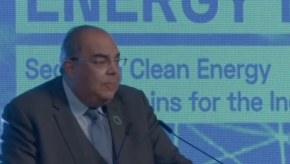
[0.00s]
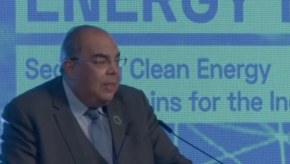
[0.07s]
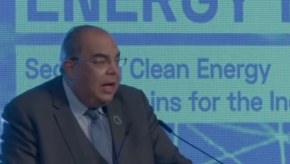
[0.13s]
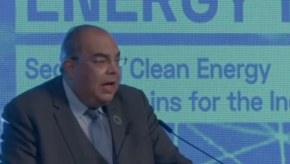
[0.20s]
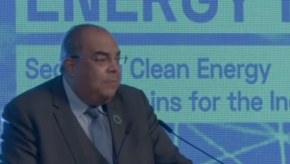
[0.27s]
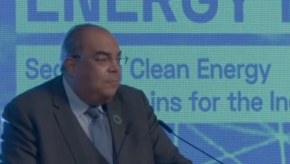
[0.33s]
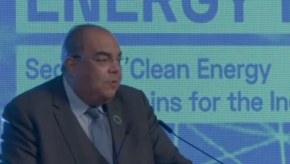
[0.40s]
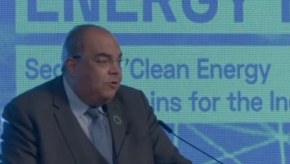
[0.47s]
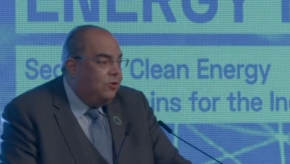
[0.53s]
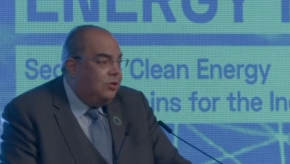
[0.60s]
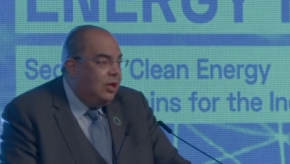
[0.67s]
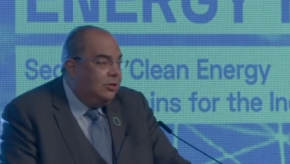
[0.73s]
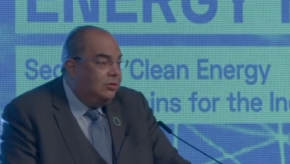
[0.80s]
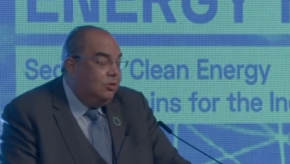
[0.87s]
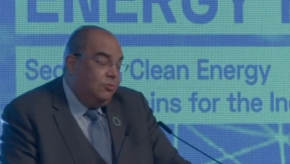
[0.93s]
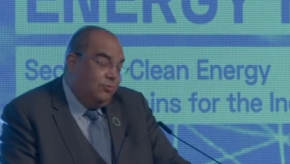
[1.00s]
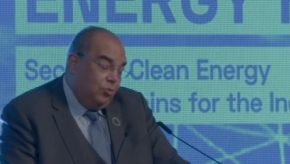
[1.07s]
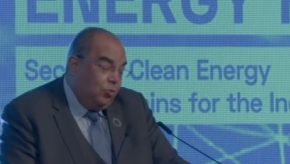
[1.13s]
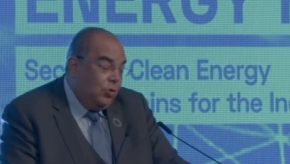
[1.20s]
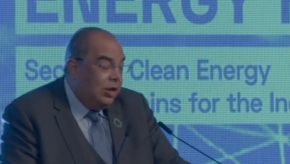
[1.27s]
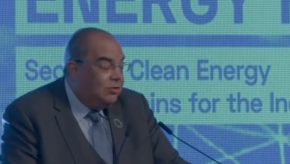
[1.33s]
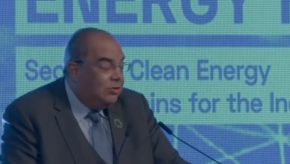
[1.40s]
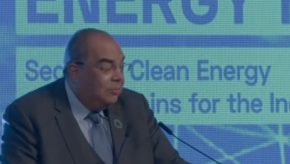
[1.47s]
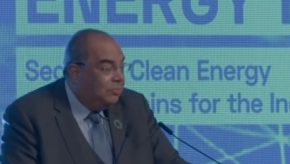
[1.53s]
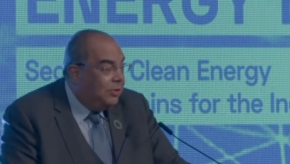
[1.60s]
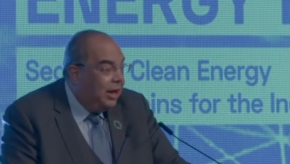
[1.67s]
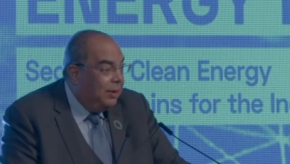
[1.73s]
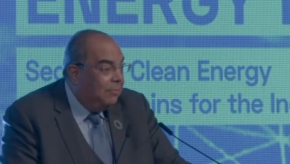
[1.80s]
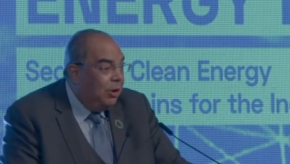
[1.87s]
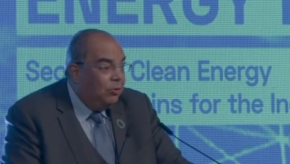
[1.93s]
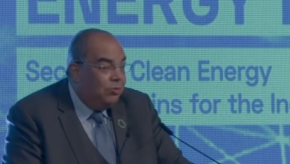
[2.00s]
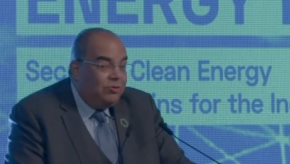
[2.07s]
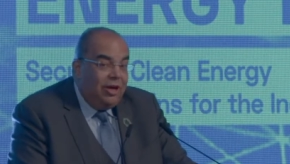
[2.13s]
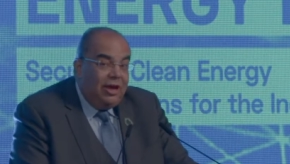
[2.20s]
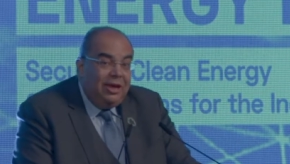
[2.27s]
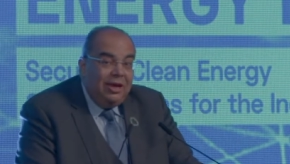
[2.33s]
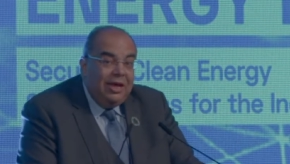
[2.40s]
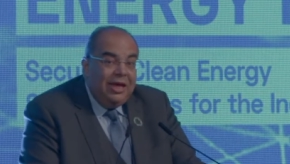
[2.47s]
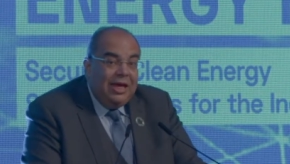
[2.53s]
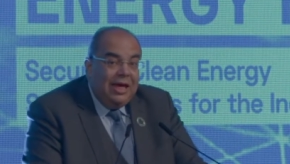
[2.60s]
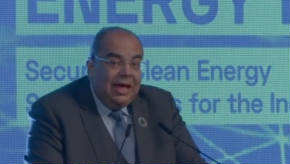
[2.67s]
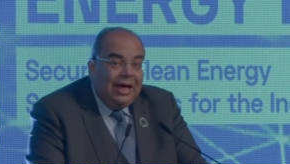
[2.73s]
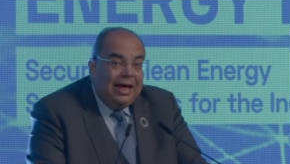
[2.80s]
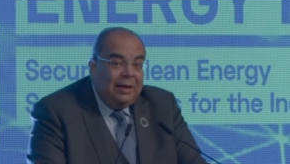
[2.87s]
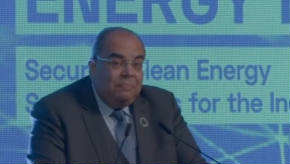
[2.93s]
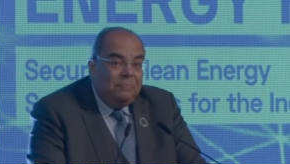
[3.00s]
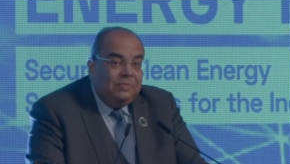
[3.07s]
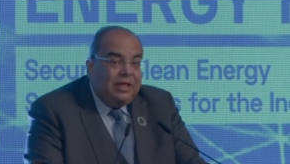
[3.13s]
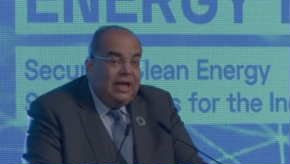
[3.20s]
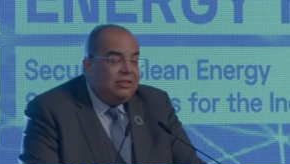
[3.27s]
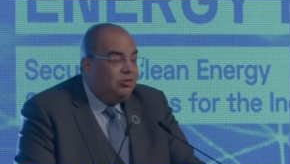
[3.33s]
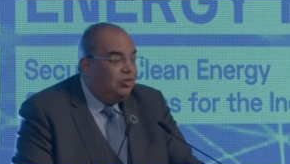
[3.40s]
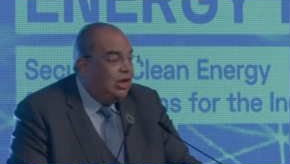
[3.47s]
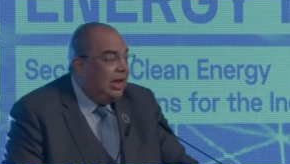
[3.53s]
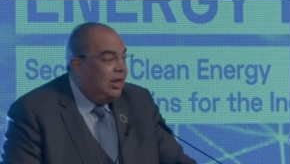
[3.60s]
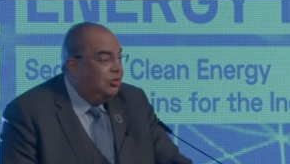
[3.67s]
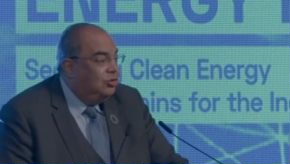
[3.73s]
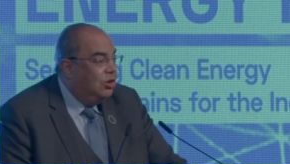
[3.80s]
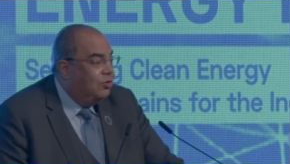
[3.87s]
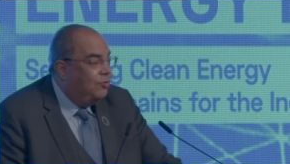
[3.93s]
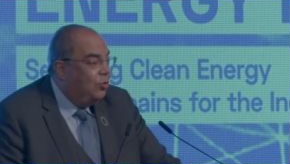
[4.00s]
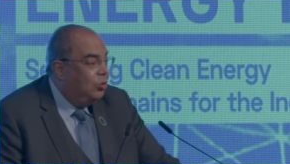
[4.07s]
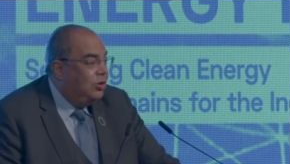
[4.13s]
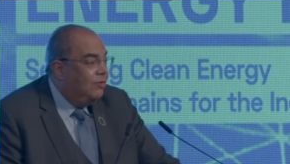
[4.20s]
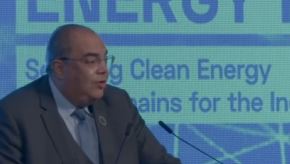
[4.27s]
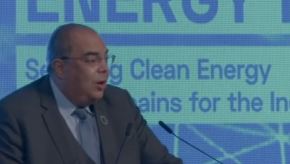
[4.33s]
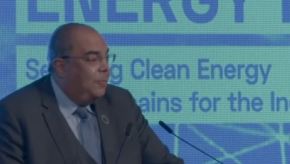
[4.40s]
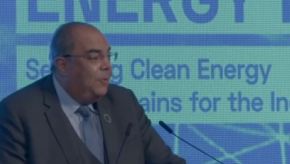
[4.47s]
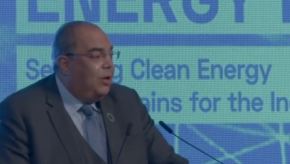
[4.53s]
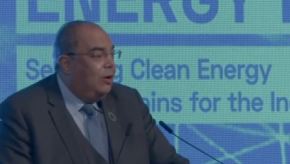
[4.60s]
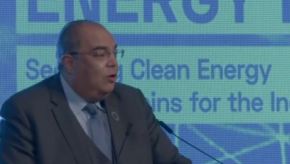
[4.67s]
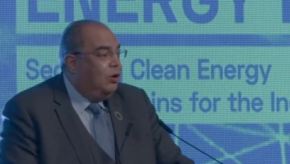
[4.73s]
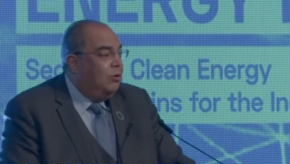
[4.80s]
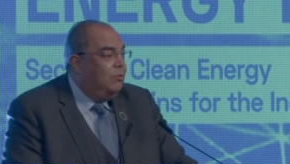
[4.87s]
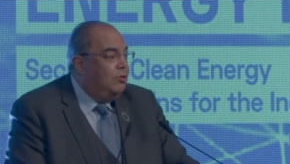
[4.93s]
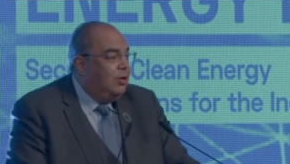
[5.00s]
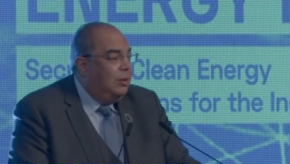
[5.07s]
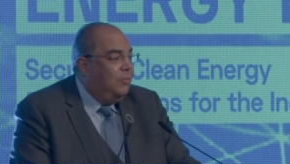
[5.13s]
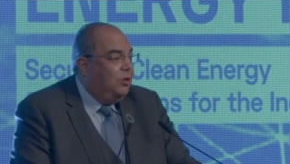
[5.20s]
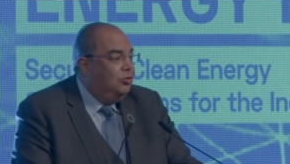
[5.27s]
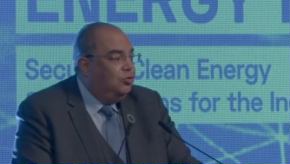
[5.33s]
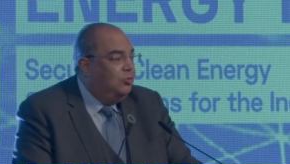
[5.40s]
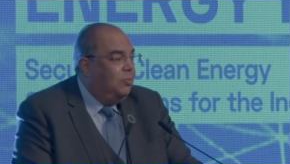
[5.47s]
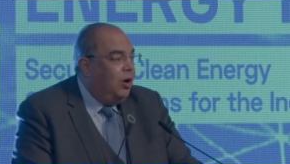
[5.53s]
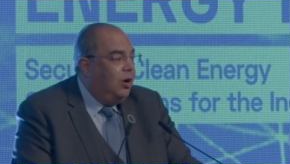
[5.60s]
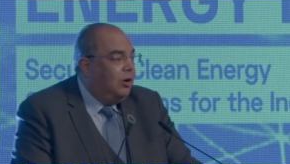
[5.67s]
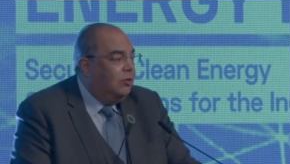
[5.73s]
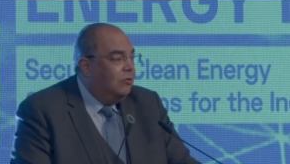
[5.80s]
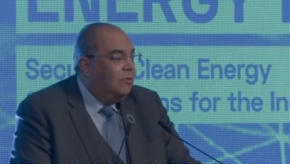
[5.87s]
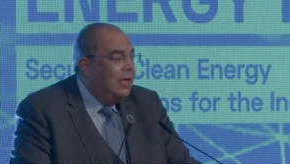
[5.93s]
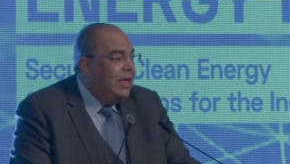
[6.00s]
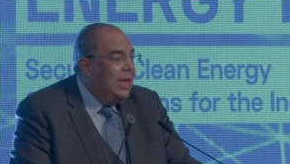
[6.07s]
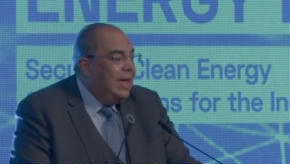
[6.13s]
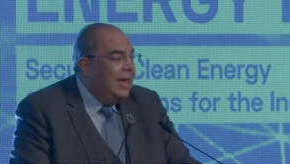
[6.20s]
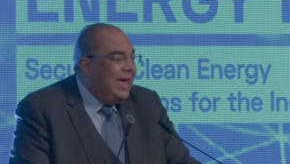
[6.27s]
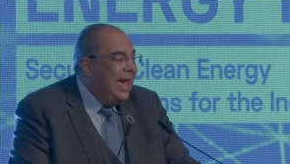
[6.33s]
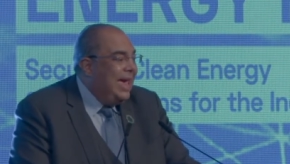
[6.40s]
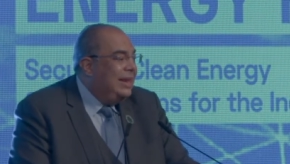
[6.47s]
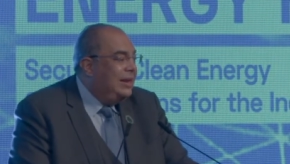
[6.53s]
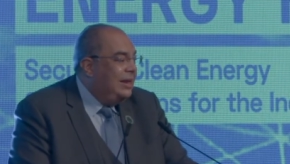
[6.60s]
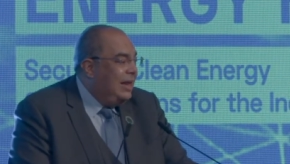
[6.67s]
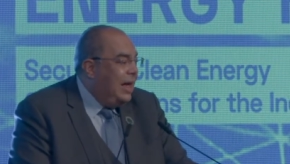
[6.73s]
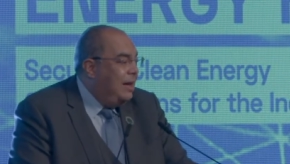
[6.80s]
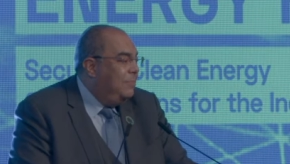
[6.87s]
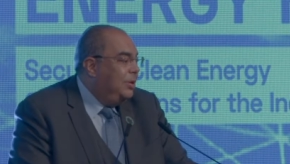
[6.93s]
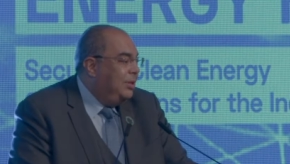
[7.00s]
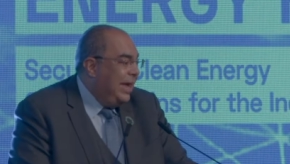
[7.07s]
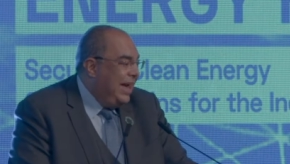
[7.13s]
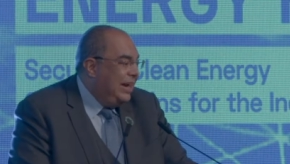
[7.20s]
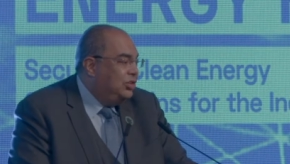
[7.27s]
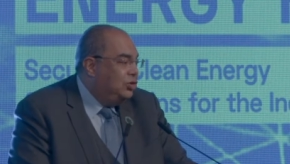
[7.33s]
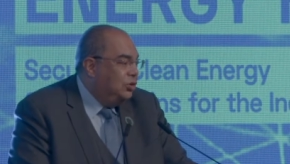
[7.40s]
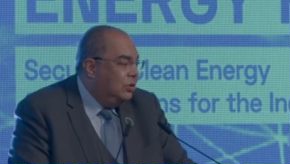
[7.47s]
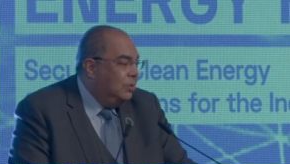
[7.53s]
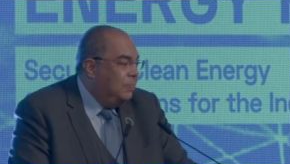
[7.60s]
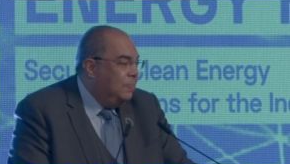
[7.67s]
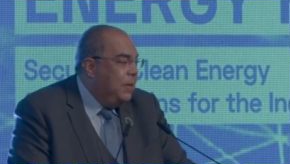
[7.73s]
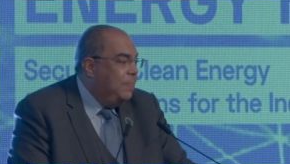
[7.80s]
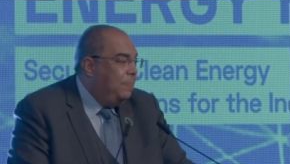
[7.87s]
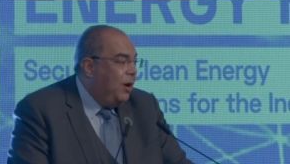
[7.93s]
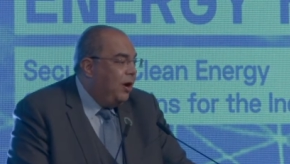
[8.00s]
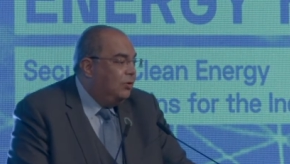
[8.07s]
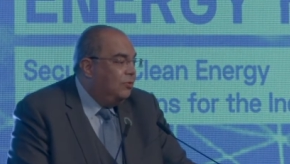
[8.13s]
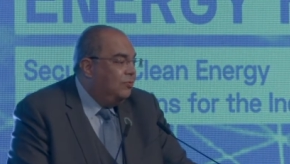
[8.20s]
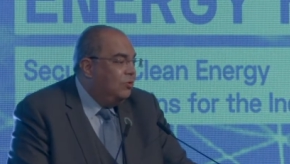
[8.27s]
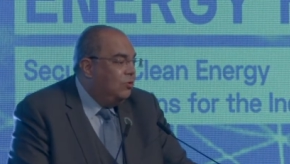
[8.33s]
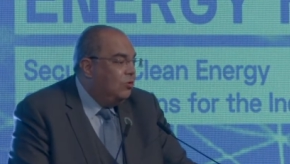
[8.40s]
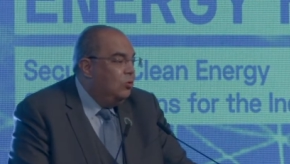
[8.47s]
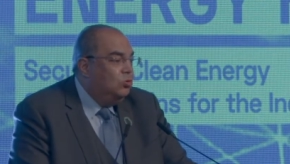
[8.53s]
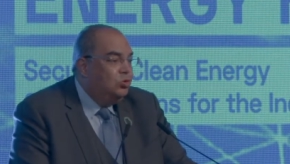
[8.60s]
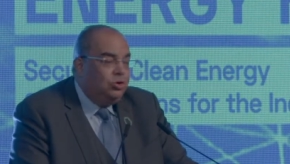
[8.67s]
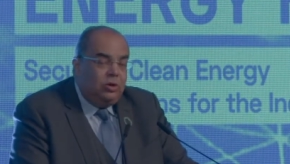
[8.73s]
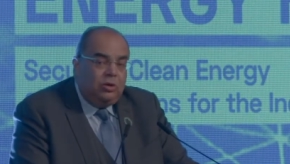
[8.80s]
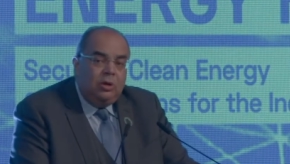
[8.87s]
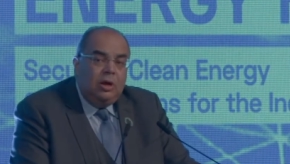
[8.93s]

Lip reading: unprecedented for quite some time, I would say, debt challenges for developing economies and emerging markets, can climate action be part of the solution?